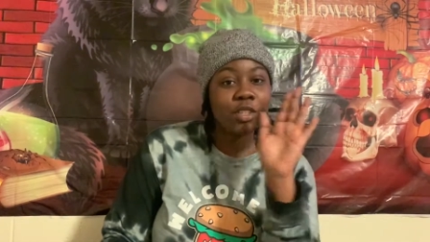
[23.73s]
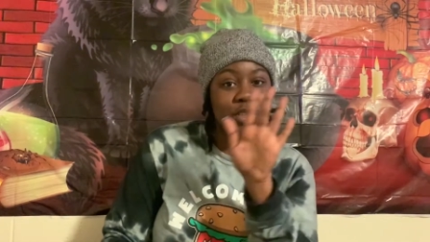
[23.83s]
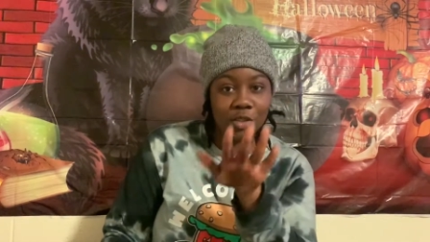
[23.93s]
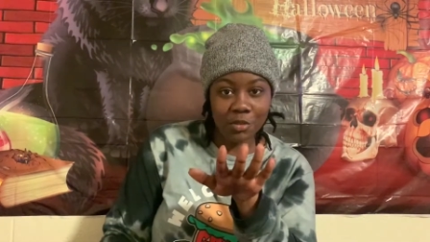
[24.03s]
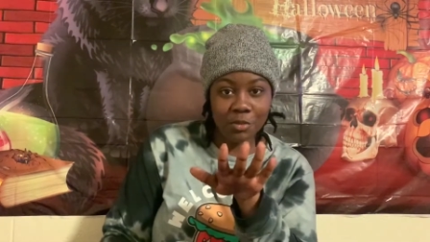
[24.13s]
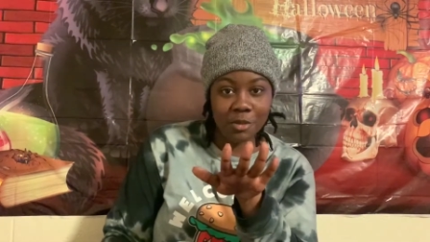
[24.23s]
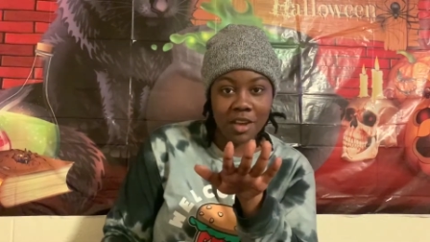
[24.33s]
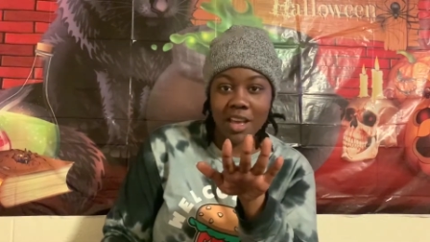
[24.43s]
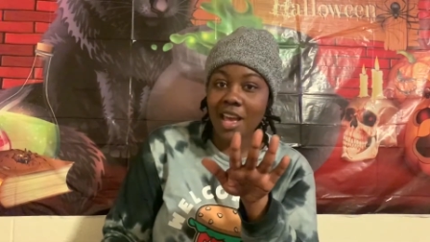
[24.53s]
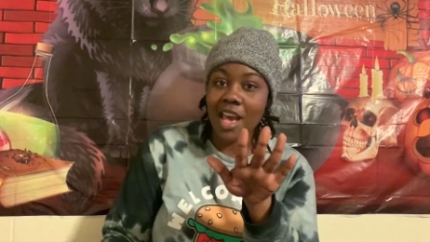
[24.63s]
You
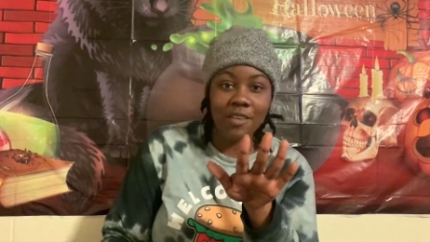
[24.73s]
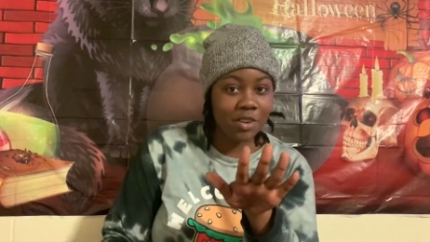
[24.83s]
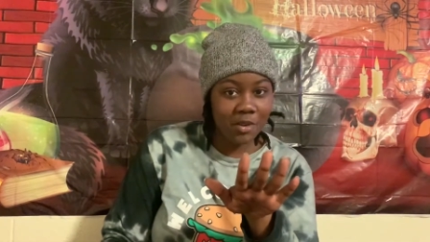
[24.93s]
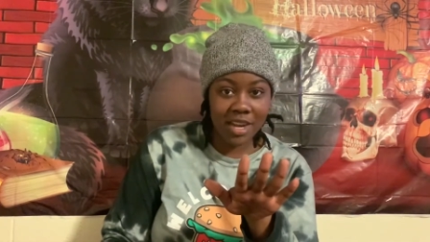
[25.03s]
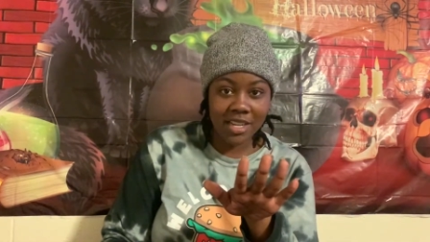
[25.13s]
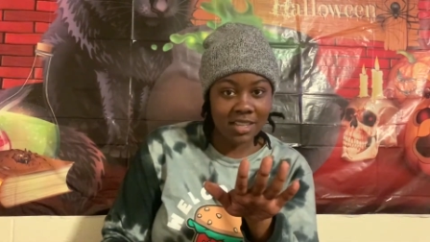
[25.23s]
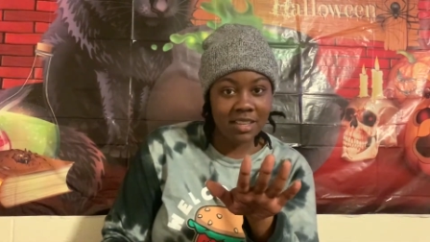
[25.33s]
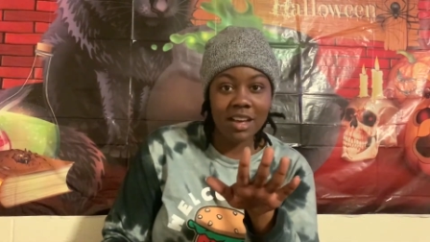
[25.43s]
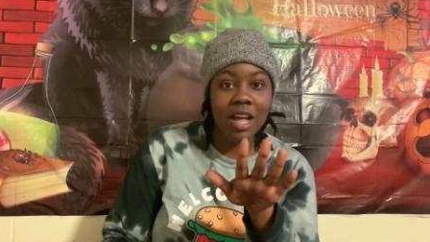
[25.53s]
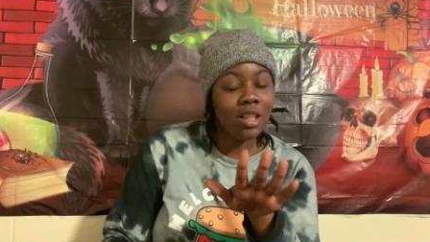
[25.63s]
have no idea
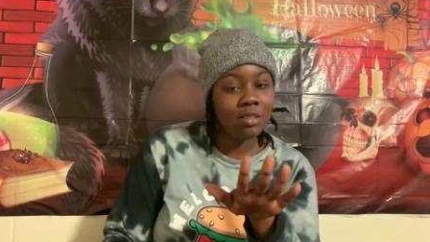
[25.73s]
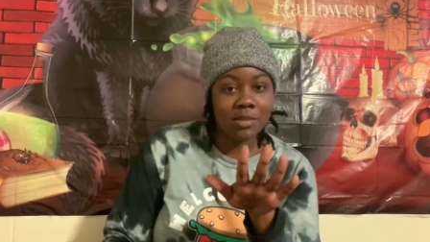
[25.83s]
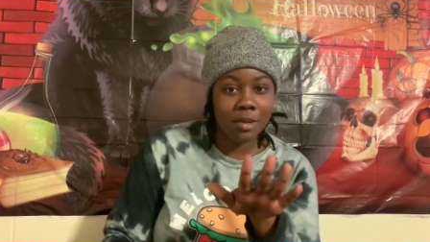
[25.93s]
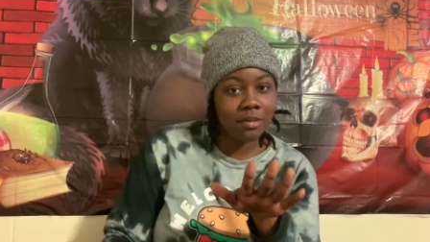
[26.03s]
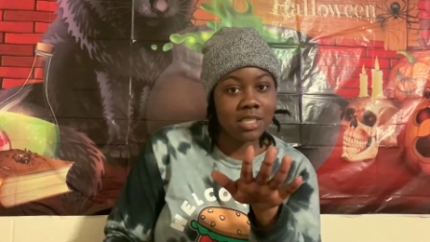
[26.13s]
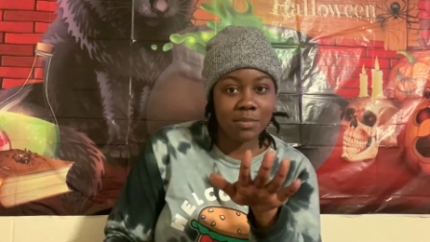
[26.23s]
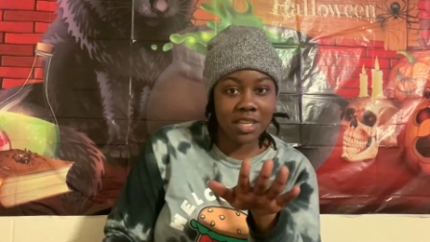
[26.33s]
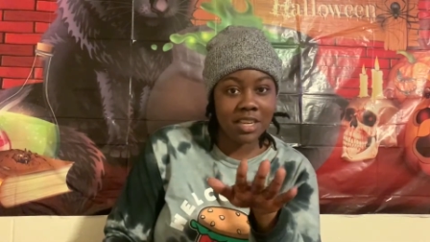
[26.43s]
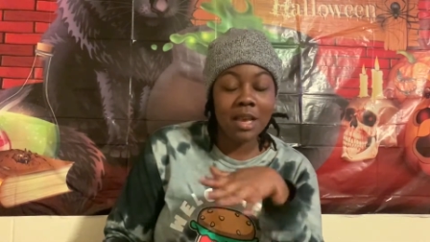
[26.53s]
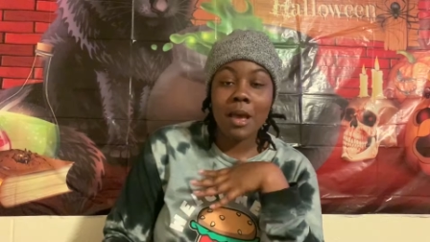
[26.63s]
how long this month has
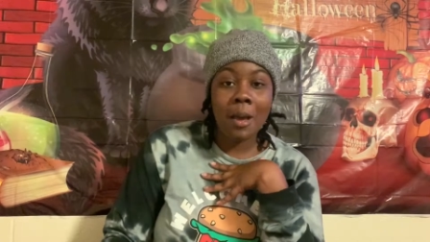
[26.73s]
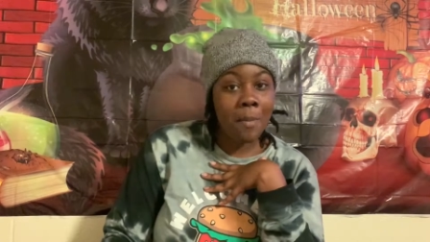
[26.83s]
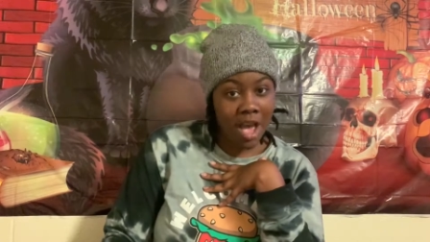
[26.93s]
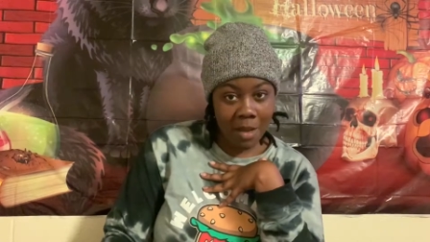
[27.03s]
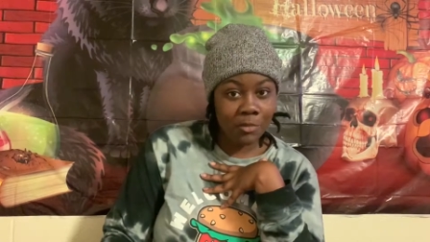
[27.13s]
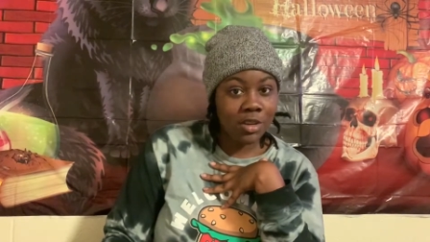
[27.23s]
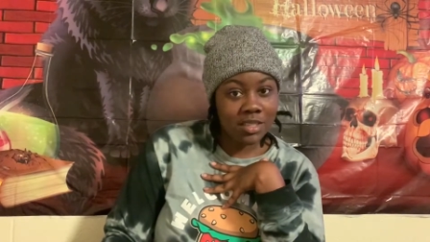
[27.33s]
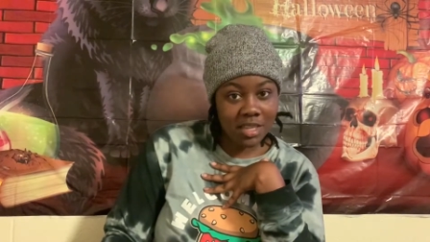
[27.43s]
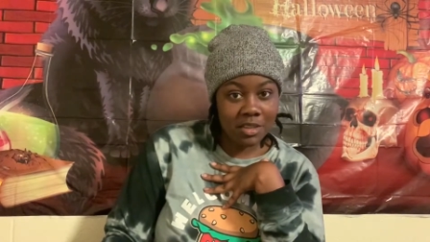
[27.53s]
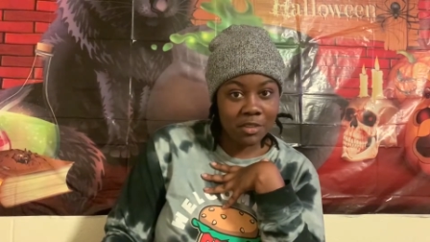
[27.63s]
been, but I'm gonna
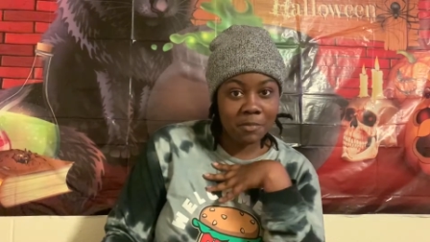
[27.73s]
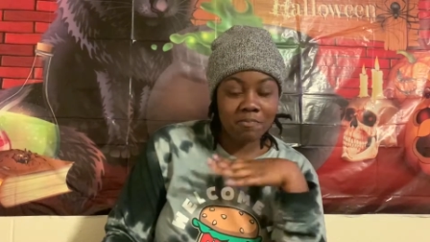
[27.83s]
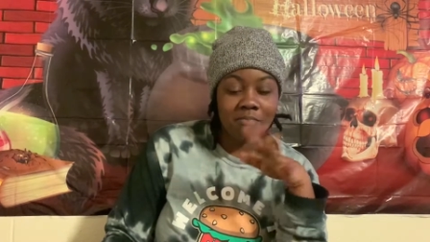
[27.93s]
tell you.